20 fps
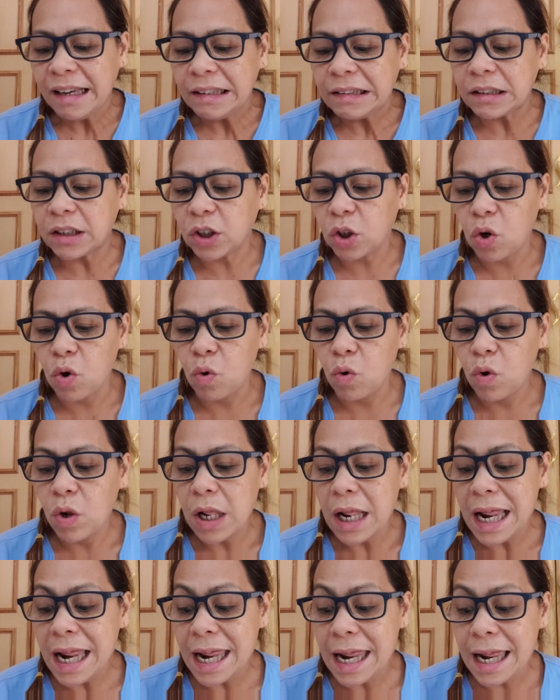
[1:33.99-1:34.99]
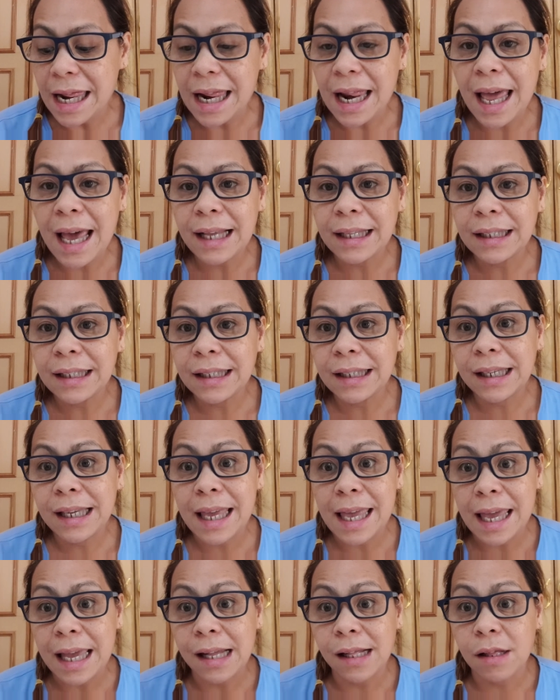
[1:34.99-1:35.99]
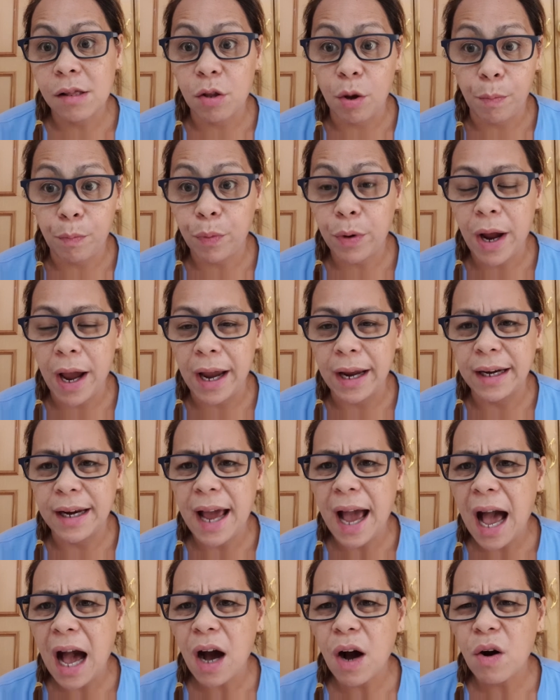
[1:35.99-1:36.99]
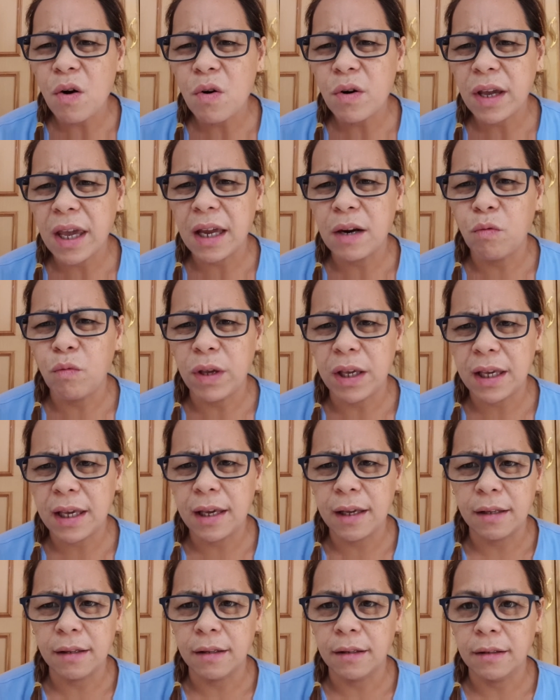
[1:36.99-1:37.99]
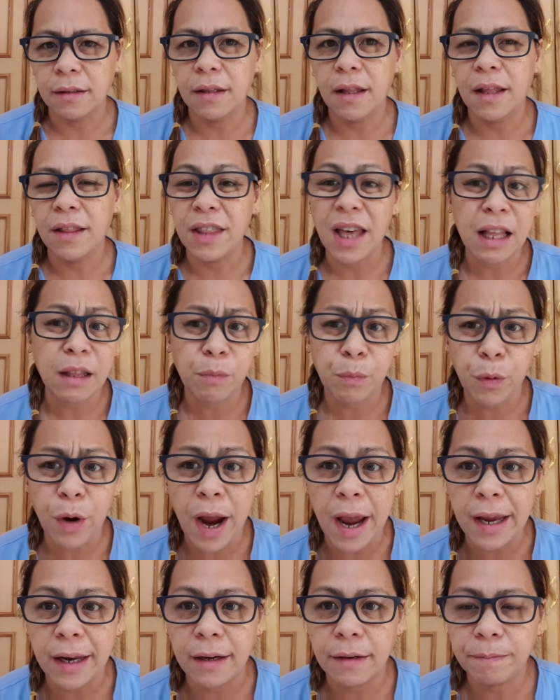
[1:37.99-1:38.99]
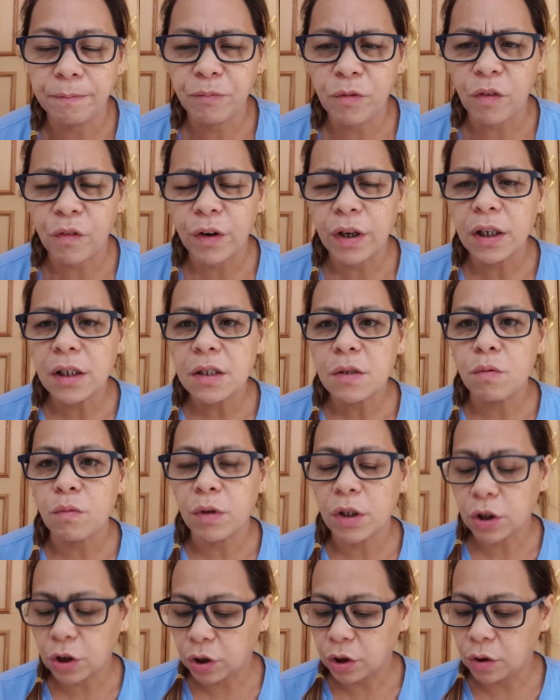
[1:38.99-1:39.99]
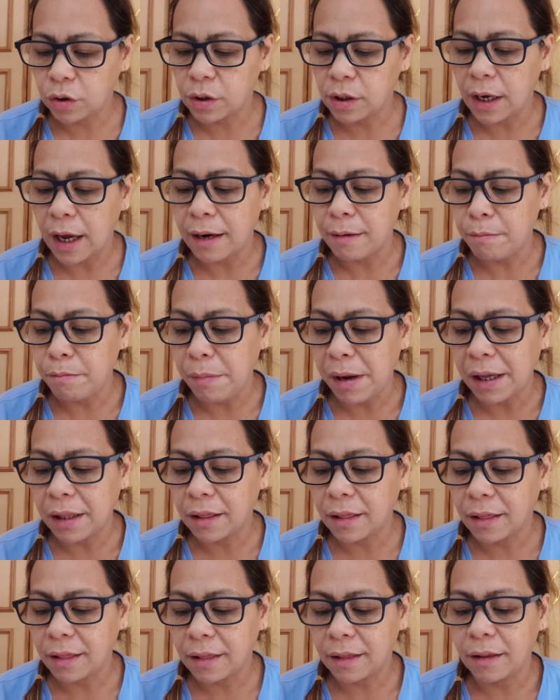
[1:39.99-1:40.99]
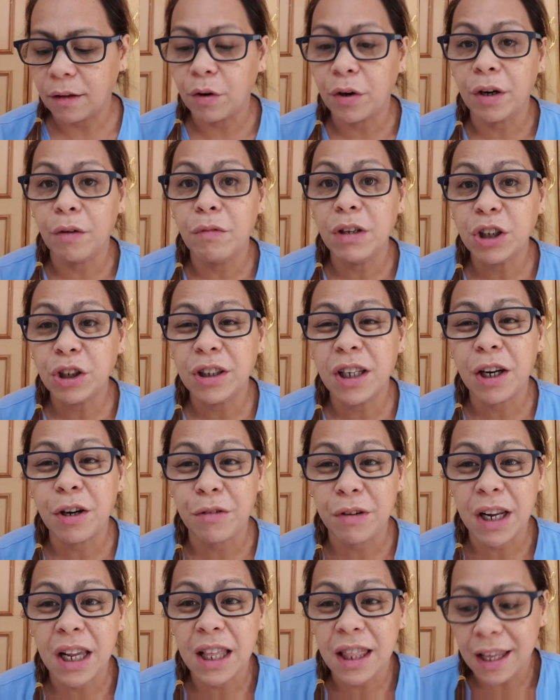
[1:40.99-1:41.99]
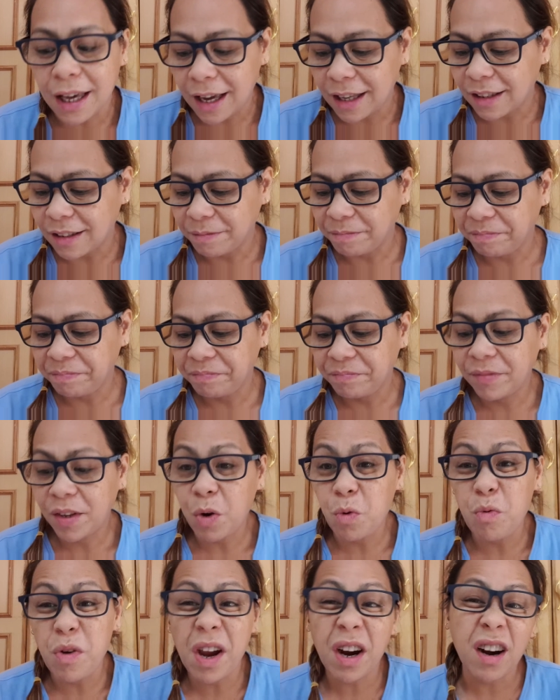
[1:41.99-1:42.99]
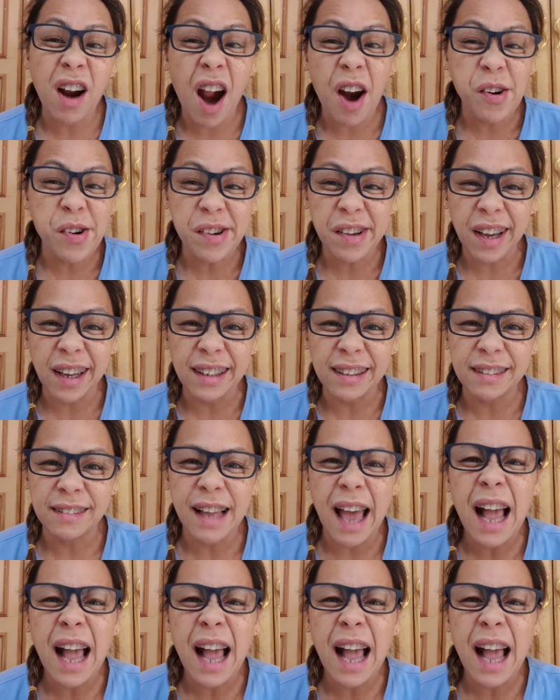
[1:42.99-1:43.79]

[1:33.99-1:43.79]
So let's kill the pride. How can we kill that pride? First, we should admit, or we should agree, that we are arrogant.